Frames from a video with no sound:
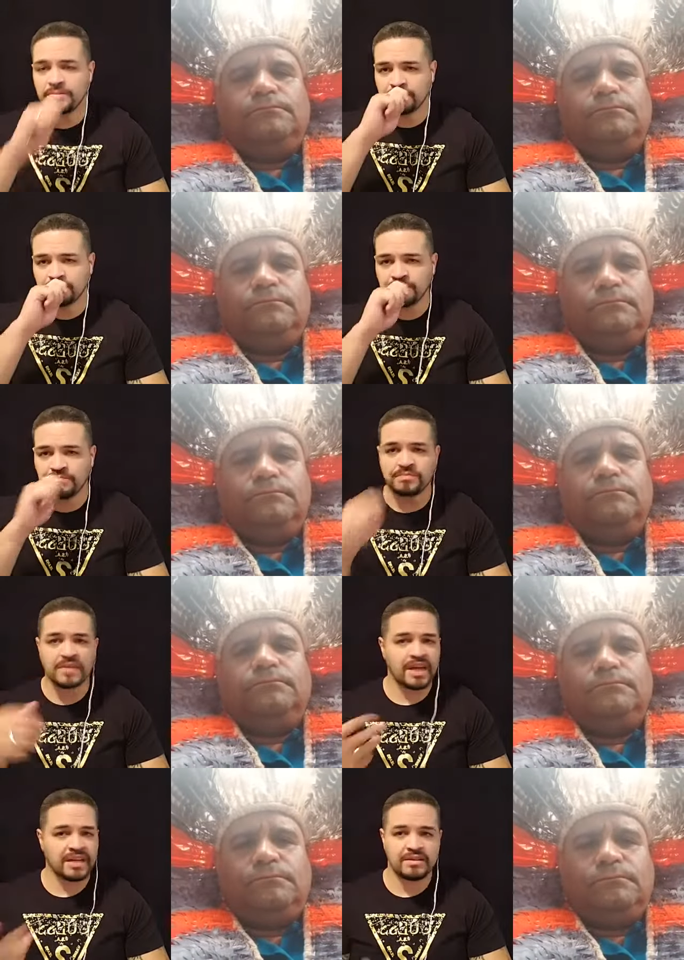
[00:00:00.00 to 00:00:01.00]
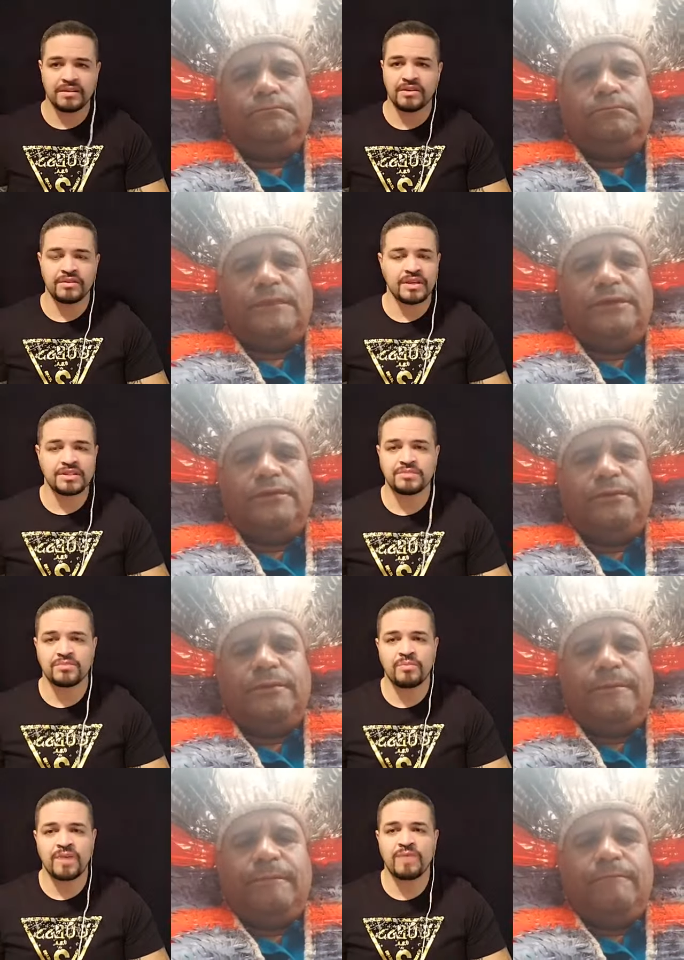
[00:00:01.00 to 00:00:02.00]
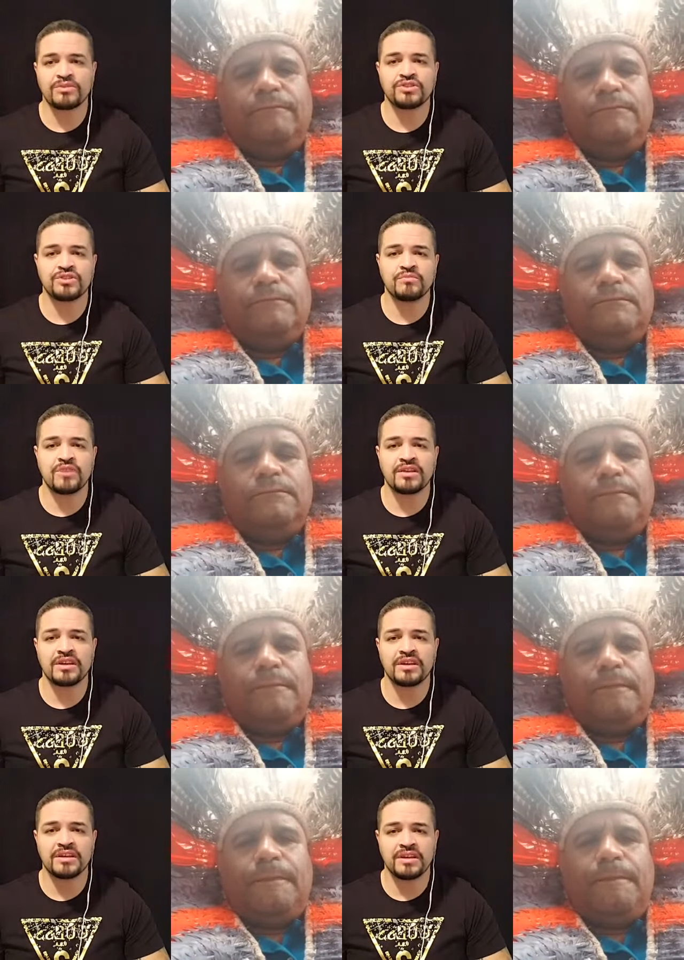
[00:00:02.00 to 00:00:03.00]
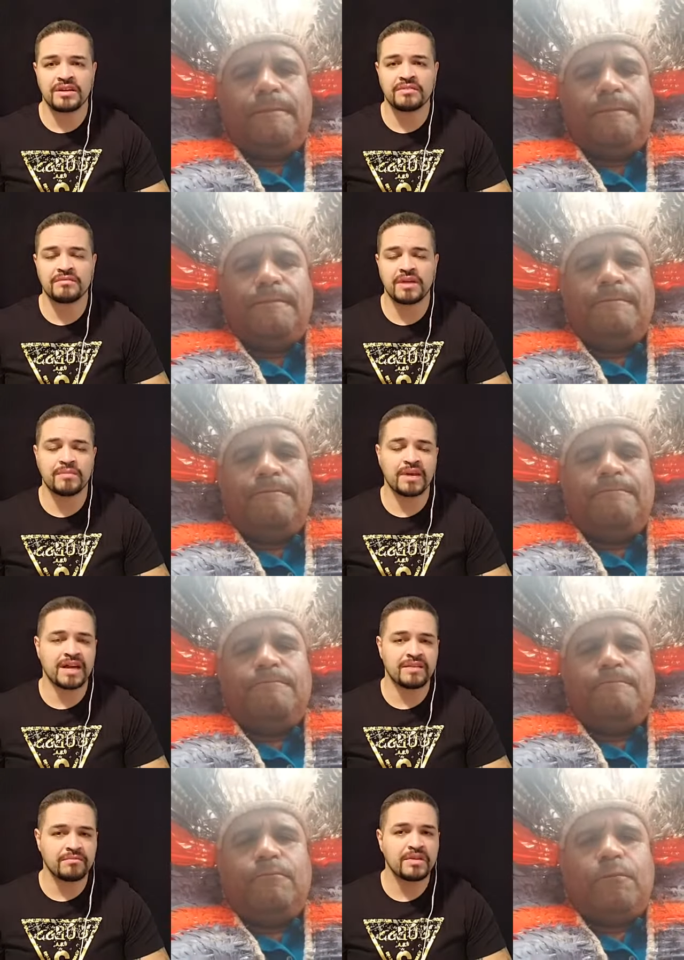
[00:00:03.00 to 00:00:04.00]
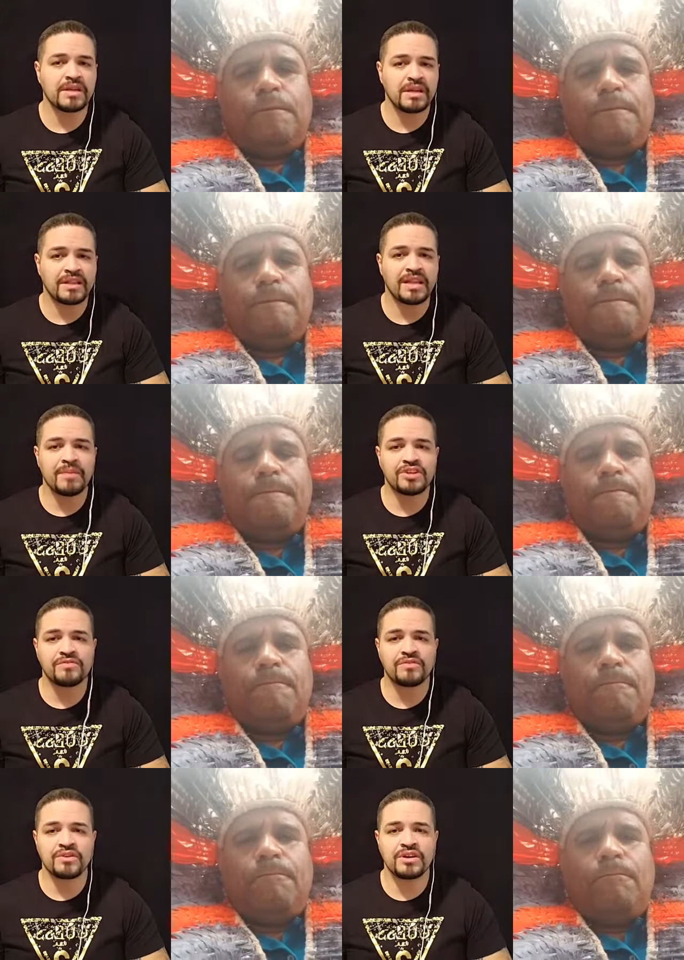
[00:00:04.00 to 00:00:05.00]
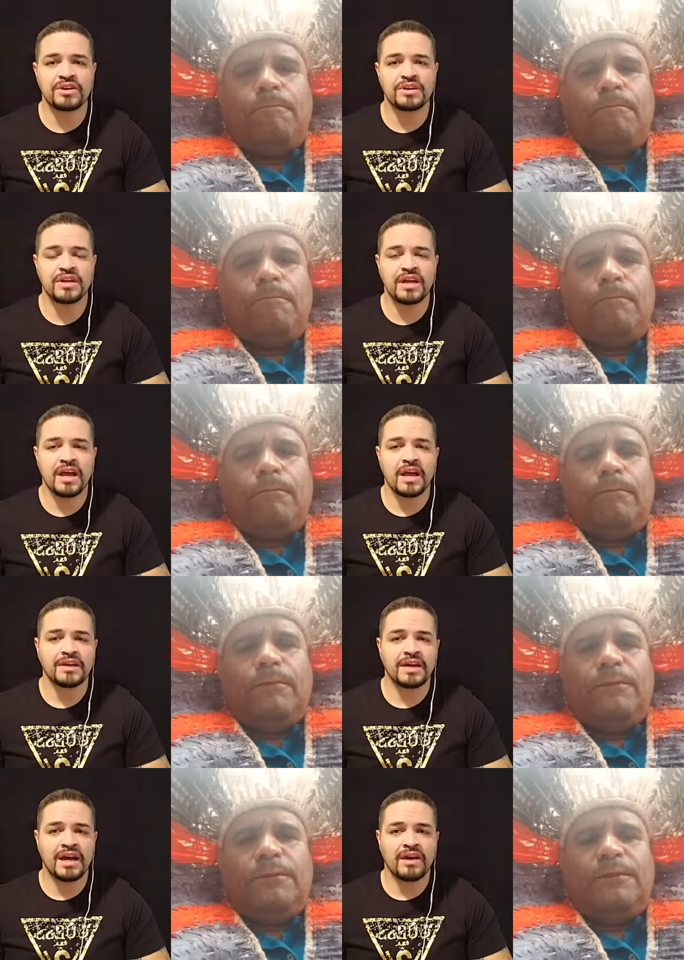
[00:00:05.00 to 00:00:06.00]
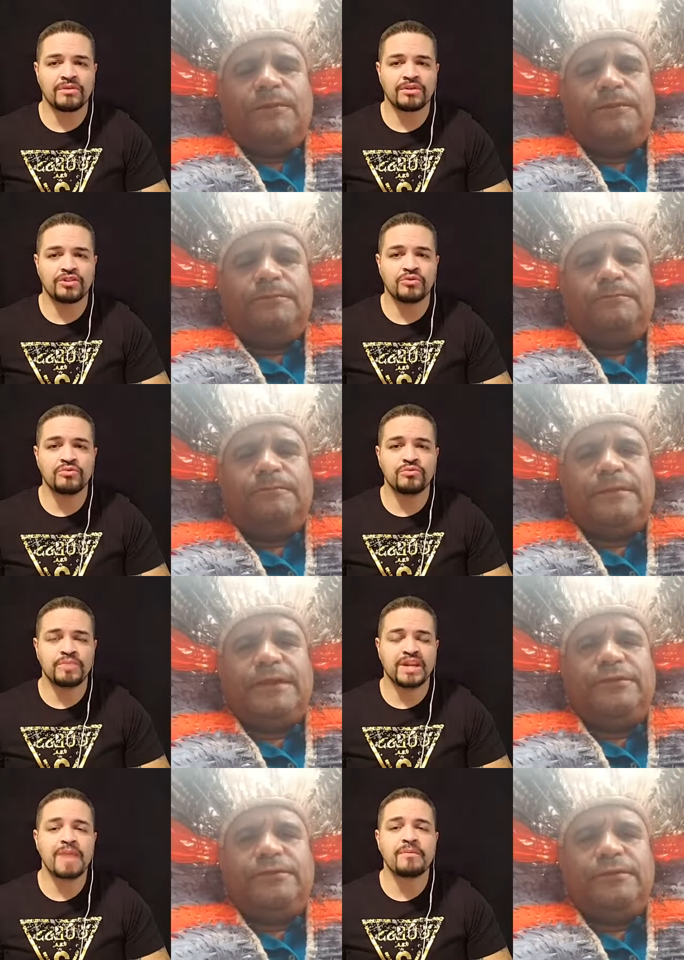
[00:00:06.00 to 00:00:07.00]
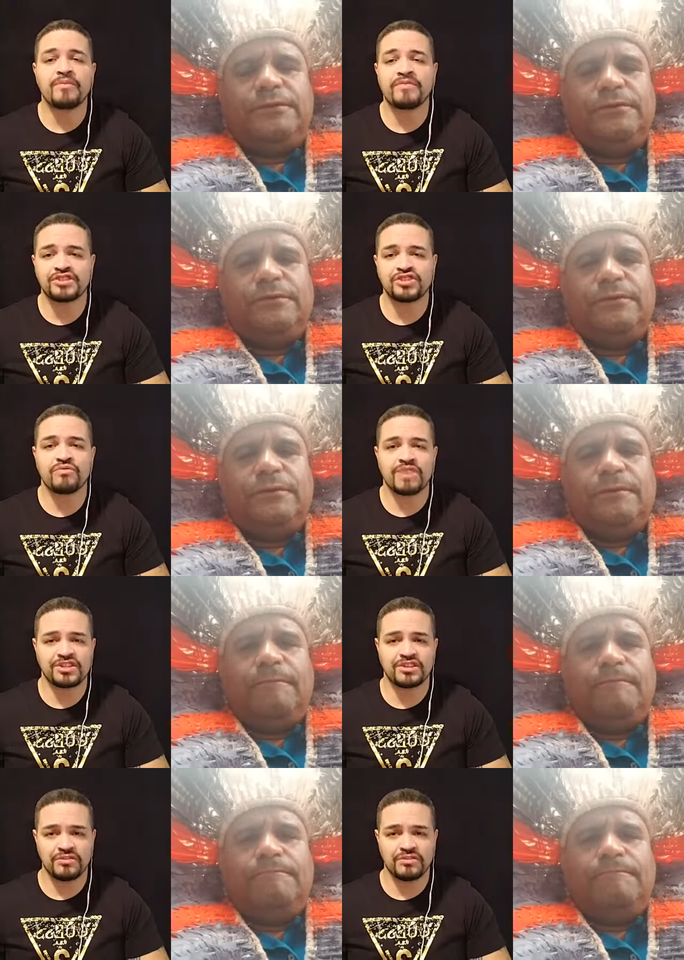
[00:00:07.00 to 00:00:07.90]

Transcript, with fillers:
Speaker 1: and you know, that's mm-hmm. small power to you, brother. And uh, I'm glad that makes you feel good. Now, you Thank became you. a professional wrestler.